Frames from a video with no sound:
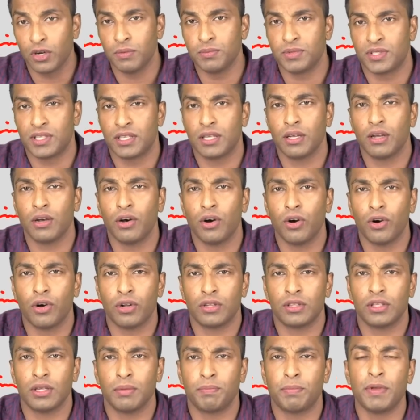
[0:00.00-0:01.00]
firms
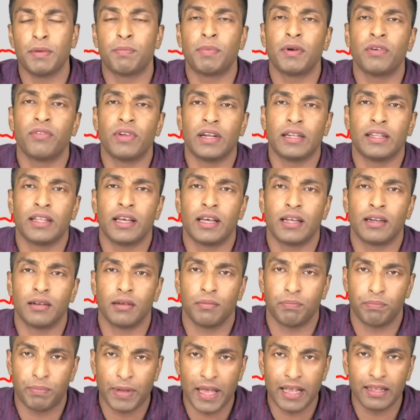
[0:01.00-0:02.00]
or the people, when they
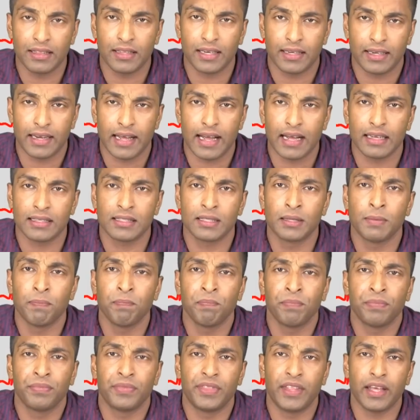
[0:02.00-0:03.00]
are paying the
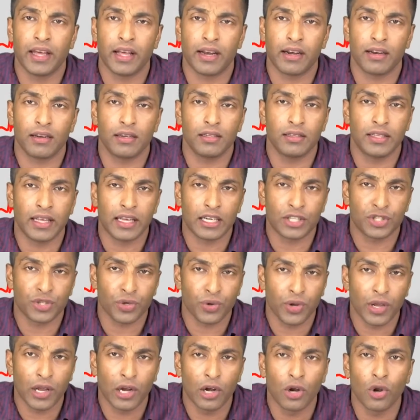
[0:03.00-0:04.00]
tax, they
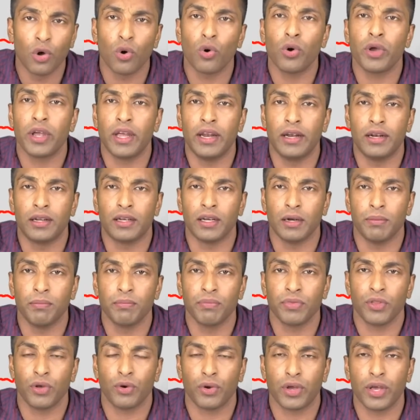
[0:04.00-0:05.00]
are showing low
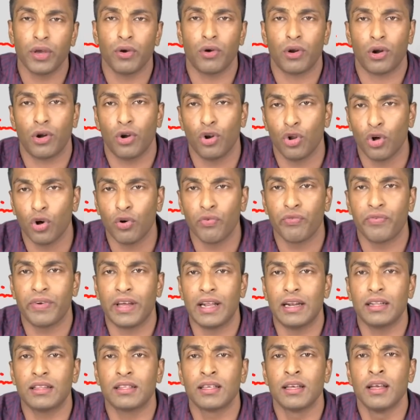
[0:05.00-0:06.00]
income, okay, or
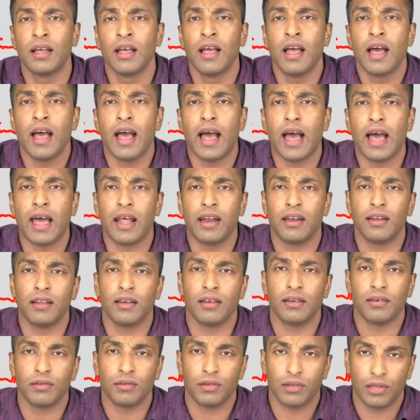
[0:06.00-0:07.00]
low wealth,
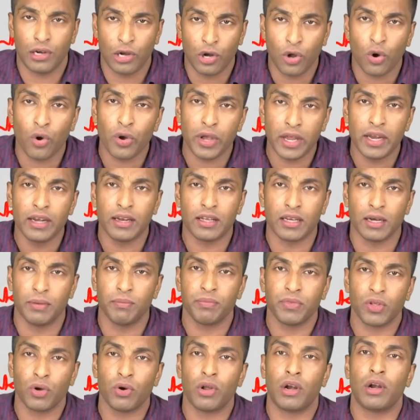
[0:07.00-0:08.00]
and low
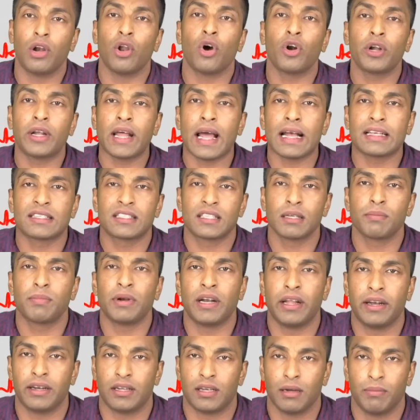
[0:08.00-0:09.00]
income or low
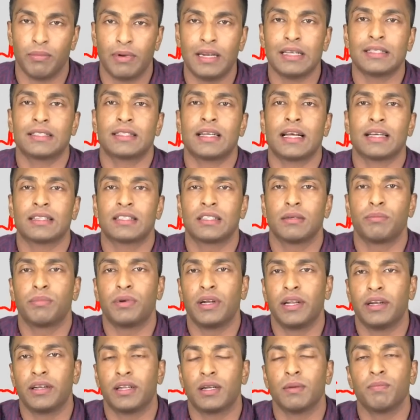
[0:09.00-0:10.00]
taxable income, less
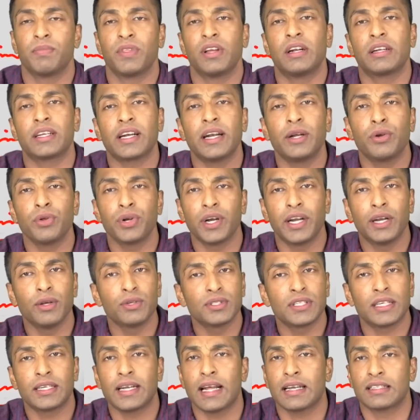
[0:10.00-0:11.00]
taxable income. They'll try to
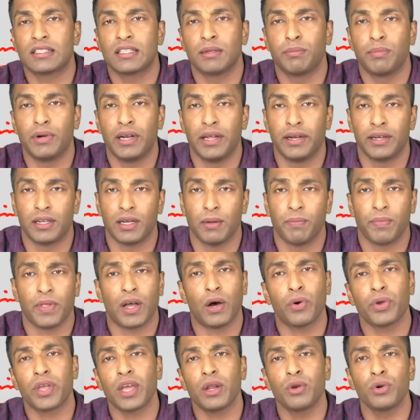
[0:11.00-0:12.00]
reduce the taxable
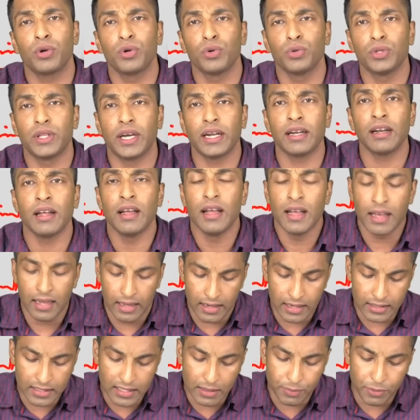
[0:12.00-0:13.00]
income. How can you do that?
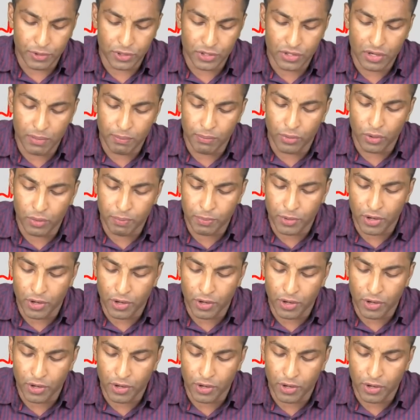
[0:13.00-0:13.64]
Let's suppose your